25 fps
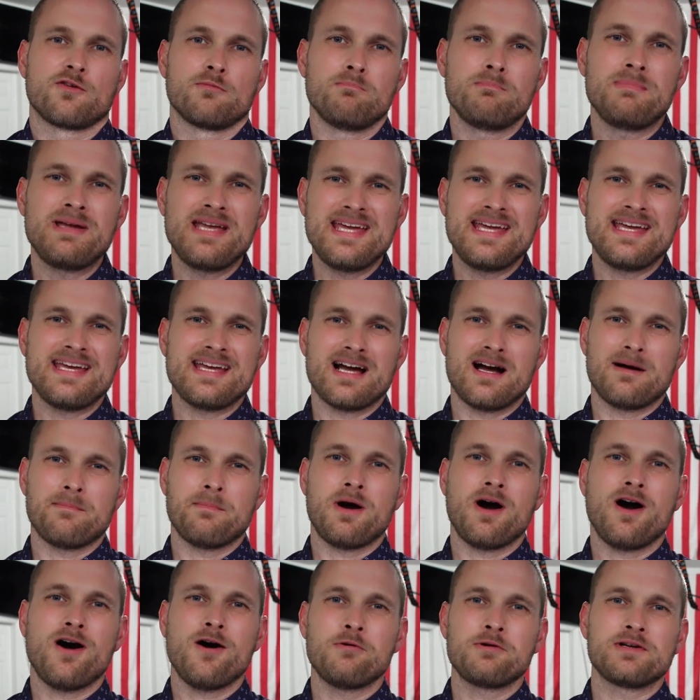me, I'm
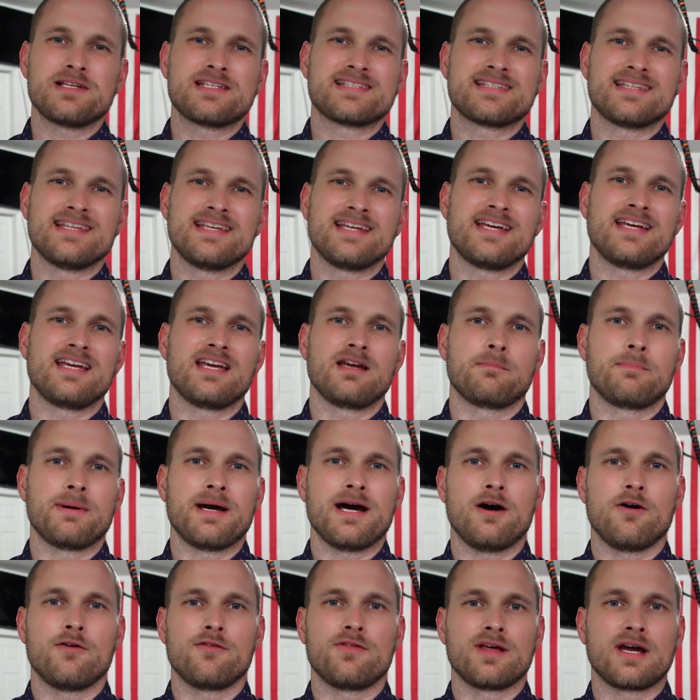always thinking
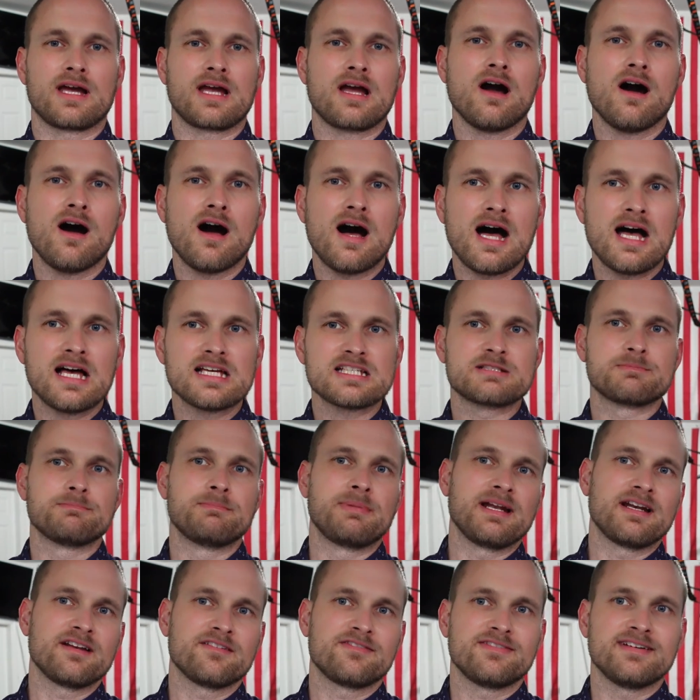about the
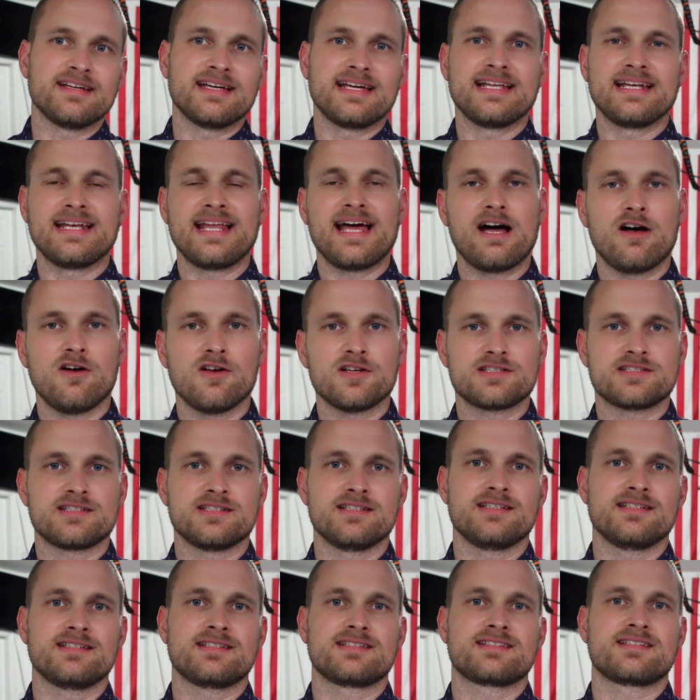cost-benefit
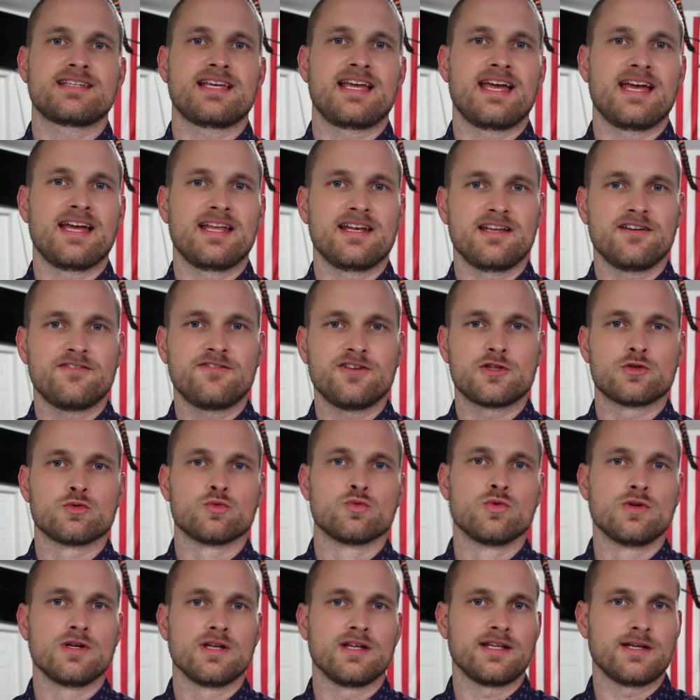analysis and if it's
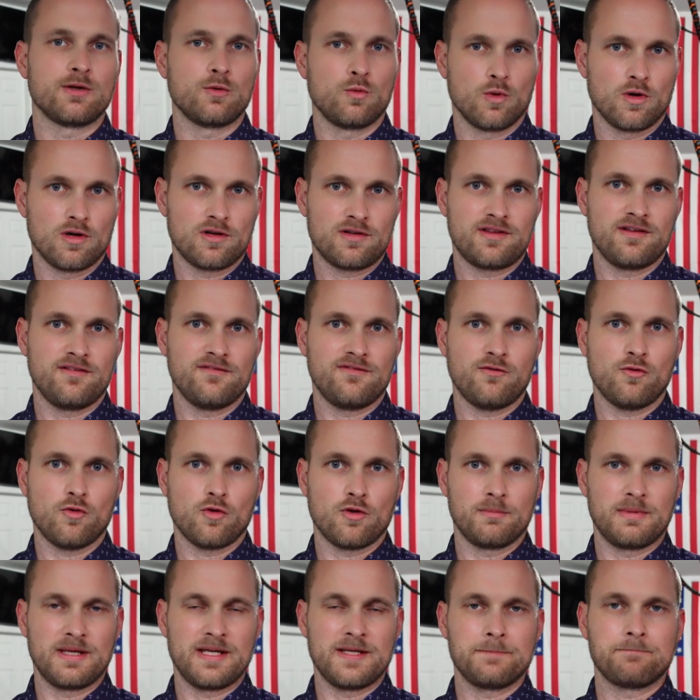really worth it for
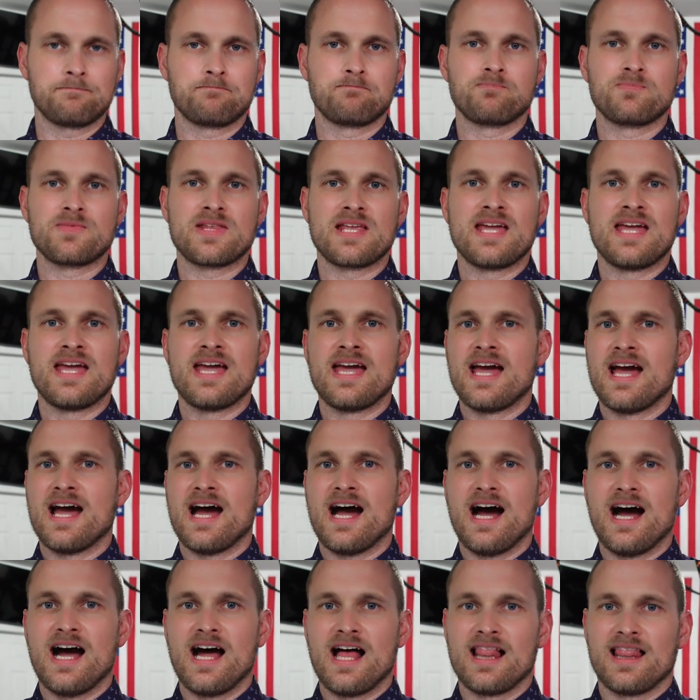me.
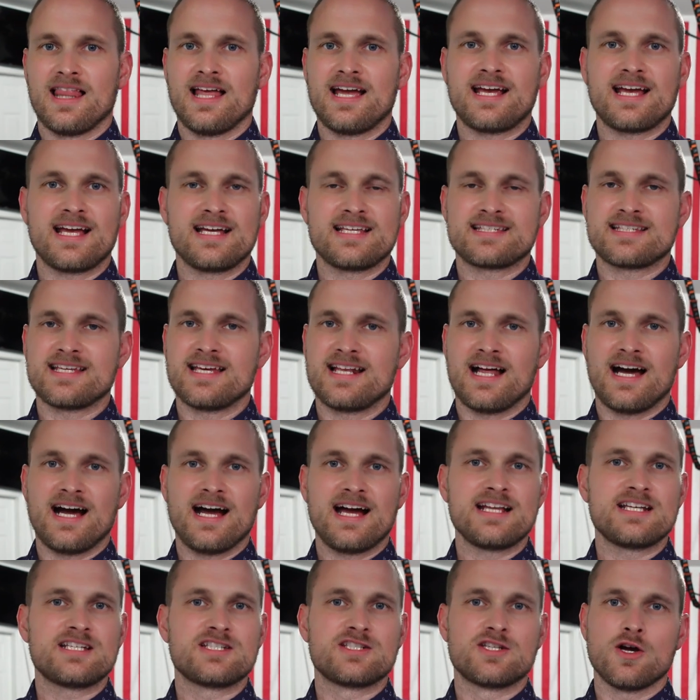Like I said,
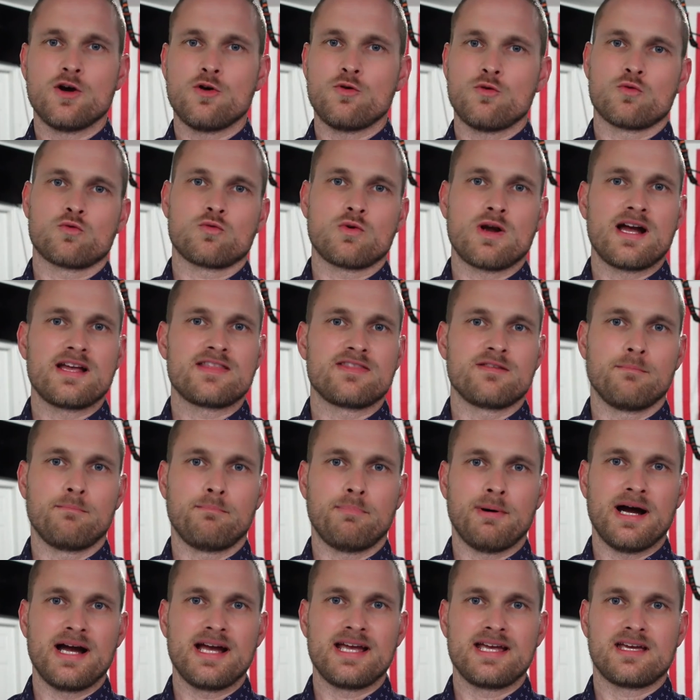I don't ride the
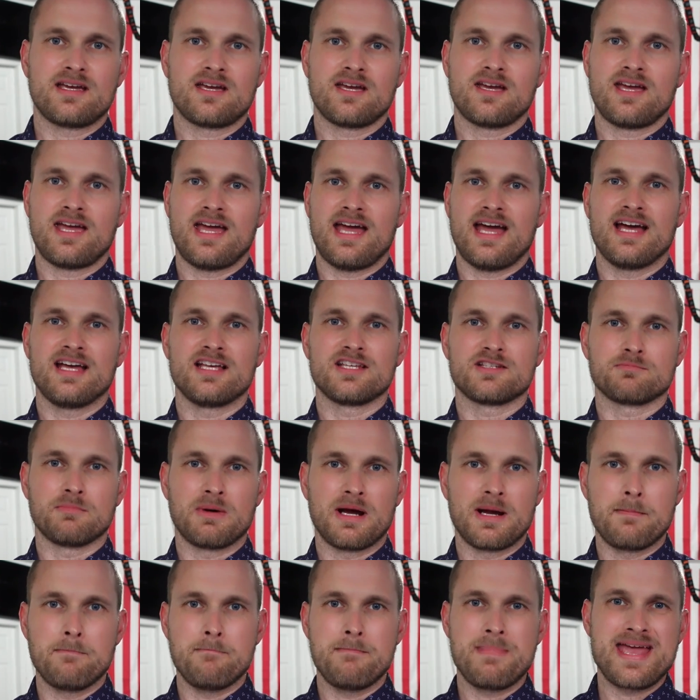bike as
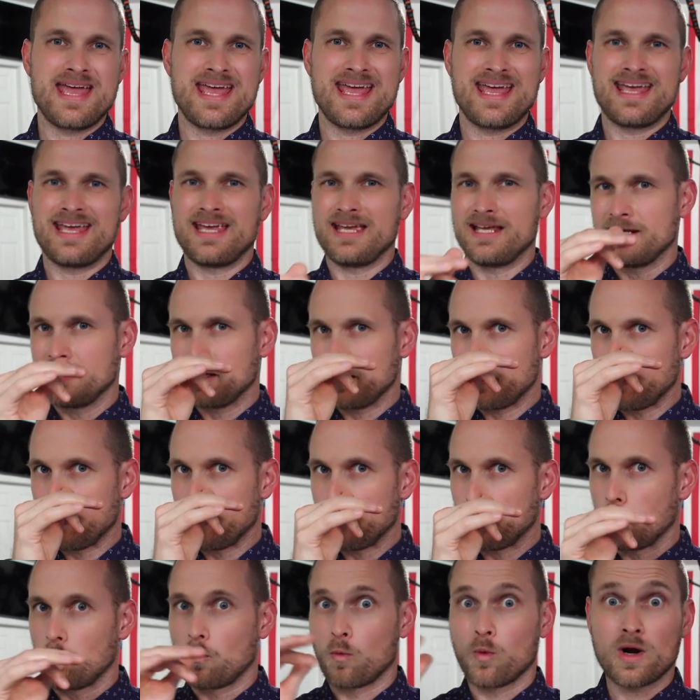my main
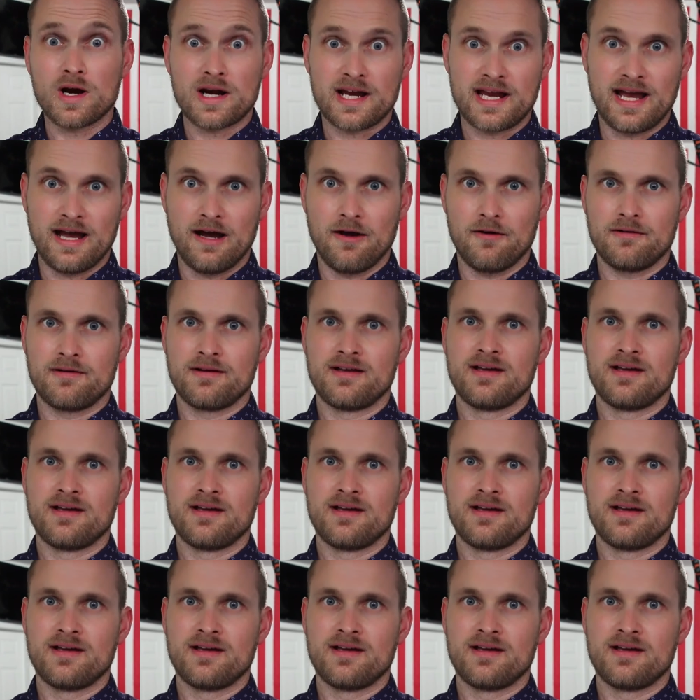workout.